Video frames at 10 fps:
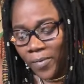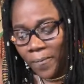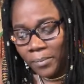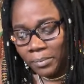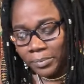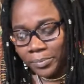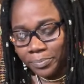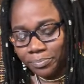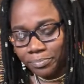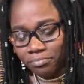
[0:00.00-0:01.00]

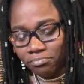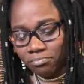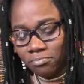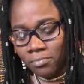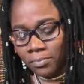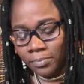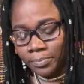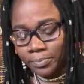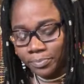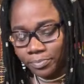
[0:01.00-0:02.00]

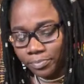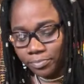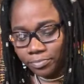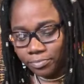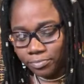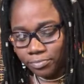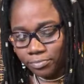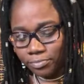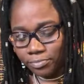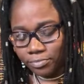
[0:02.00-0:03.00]

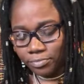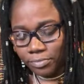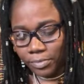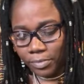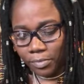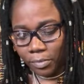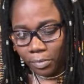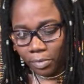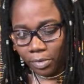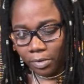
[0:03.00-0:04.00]

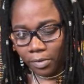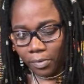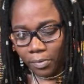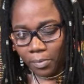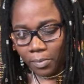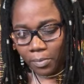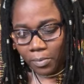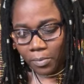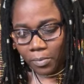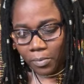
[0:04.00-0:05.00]

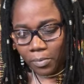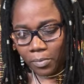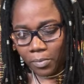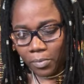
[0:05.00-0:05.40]
(silence)